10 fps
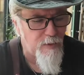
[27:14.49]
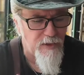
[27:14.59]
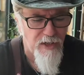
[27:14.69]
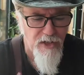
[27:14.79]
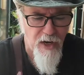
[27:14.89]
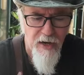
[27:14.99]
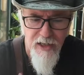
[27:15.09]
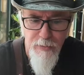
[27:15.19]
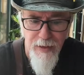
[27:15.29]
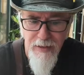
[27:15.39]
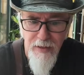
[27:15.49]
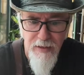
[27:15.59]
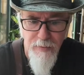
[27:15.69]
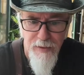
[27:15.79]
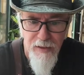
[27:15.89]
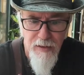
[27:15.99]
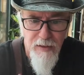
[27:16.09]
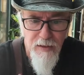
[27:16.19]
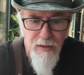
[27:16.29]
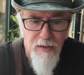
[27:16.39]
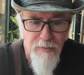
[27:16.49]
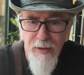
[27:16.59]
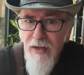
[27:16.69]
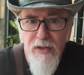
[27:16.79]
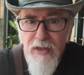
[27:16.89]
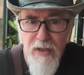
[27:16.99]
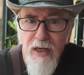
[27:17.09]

what DJI expected it to be because it's,